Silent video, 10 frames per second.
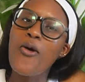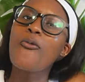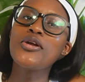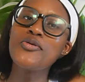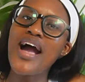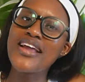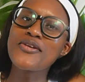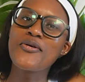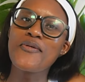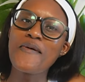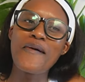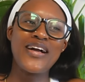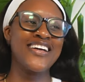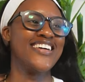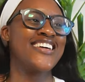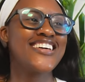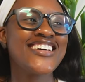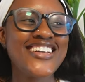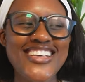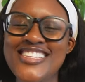What do I know?
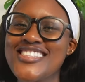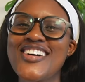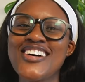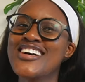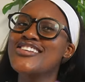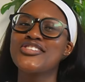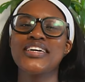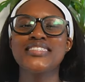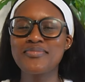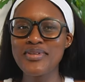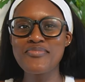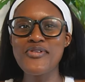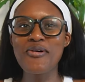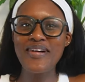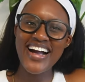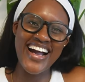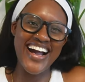So, trust me, bro.